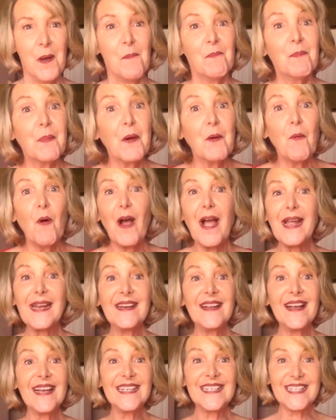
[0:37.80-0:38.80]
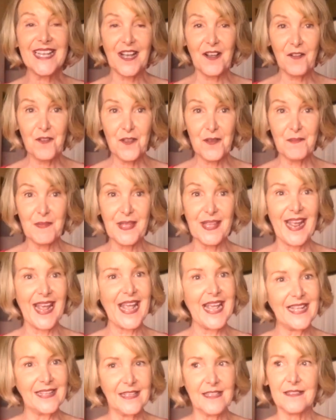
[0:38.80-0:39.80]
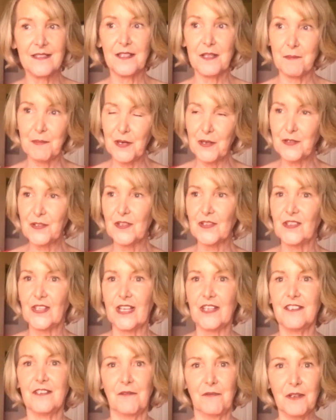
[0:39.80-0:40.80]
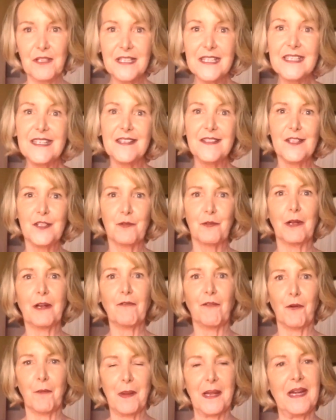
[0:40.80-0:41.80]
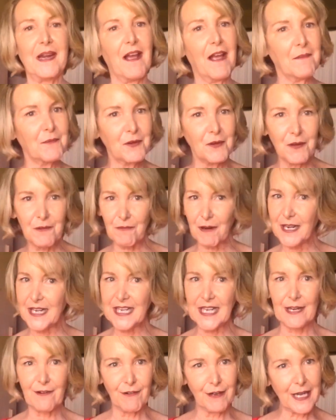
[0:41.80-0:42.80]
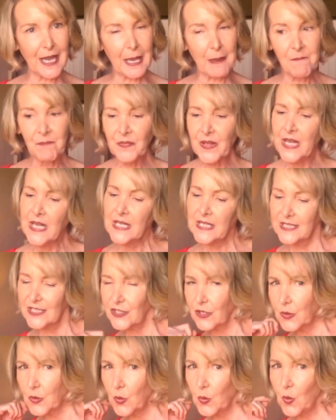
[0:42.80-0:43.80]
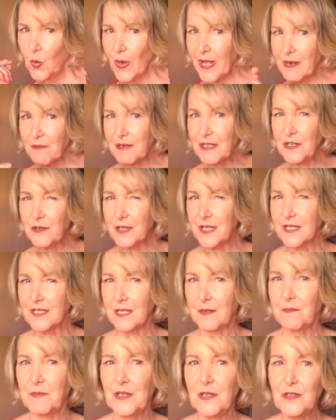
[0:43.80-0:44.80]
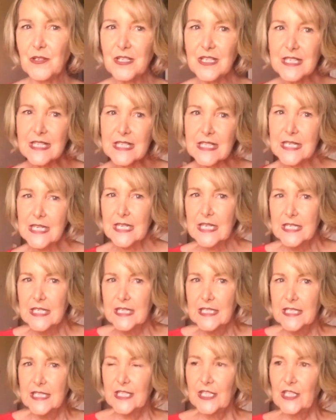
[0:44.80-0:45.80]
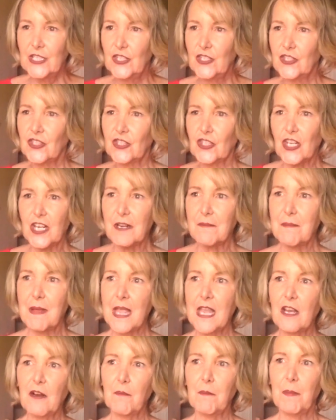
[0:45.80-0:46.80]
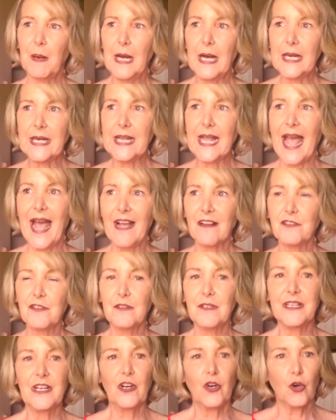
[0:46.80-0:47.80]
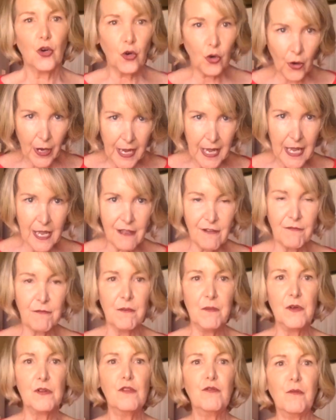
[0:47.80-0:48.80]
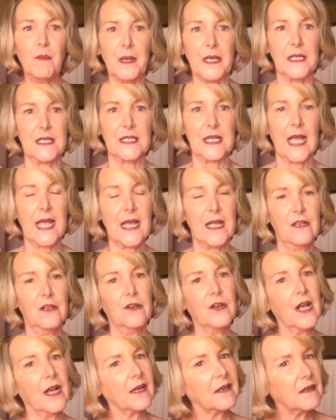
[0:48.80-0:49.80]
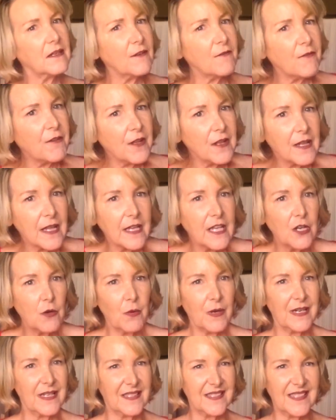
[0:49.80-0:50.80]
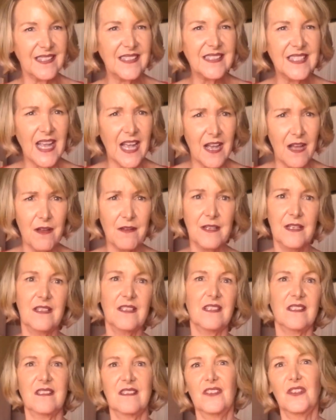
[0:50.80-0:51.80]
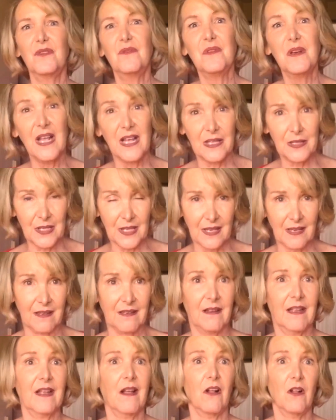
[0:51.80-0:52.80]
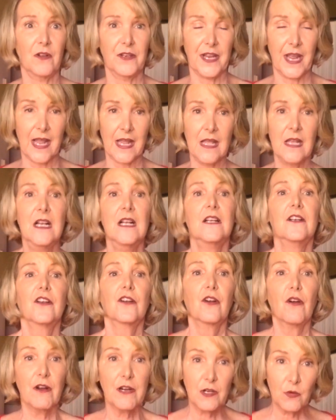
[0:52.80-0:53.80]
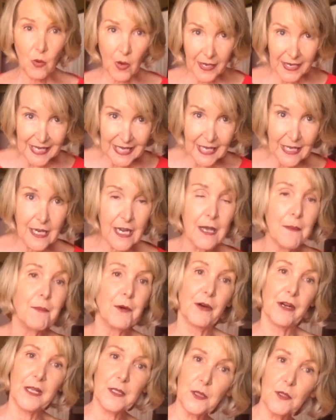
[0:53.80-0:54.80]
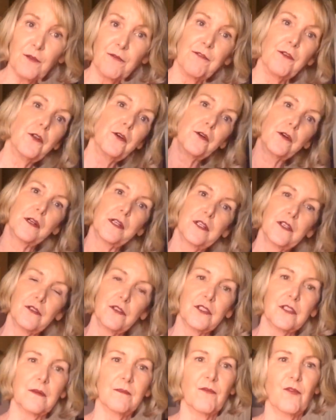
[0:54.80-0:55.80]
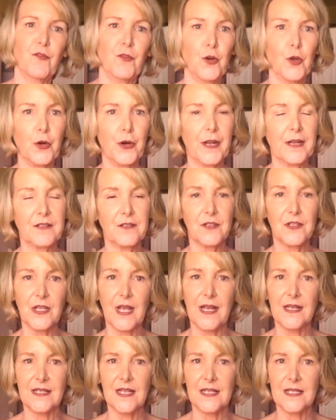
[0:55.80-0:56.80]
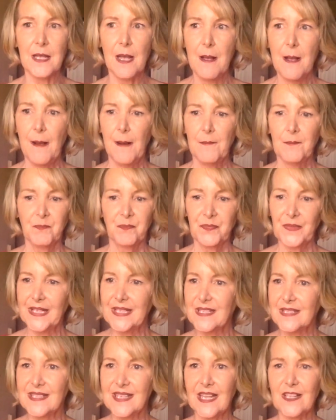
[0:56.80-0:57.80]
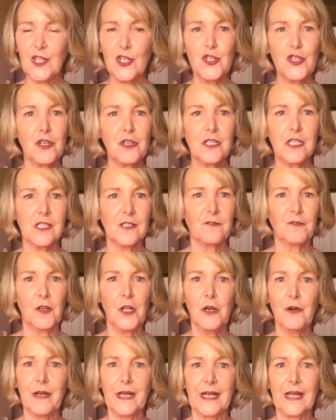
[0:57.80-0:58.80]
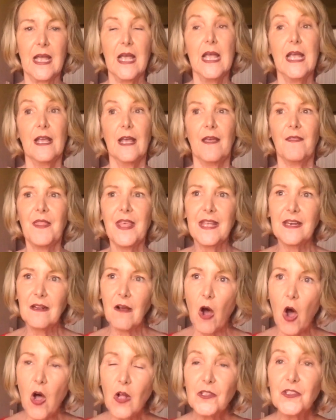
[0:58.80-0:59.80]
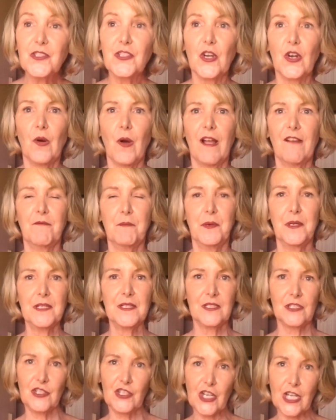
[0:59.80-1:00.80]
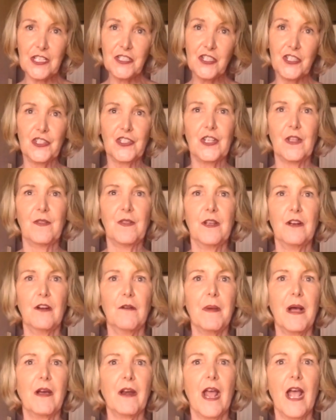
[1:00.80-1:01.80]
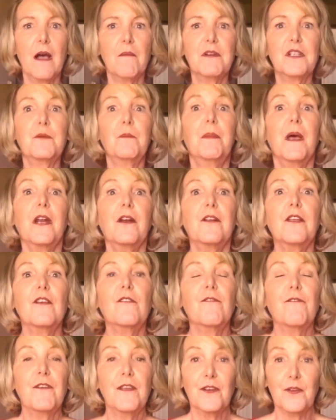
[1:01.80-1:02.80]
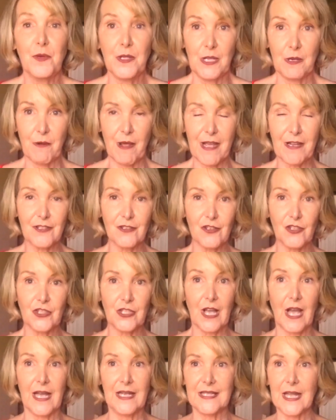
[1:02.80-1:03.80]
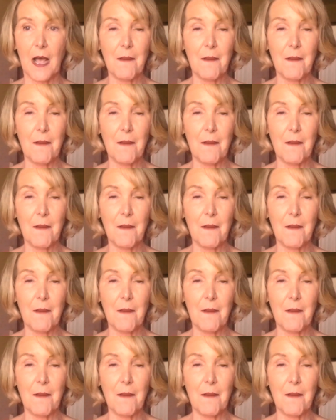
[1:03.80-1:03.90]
But why not tell them that, hey, this hypnosis session really did the trick for me. Now I'm going running every day. So when we do this hypnosis, it's going to make your body actually crave movement and you're not going to feel like you want to sit down and just do nothing all day. You're going to want to get up or hit the floor and do some floor exercises and just get the juices flowing. And then also I've put suggestions in there about how much better you feel when you exercise, how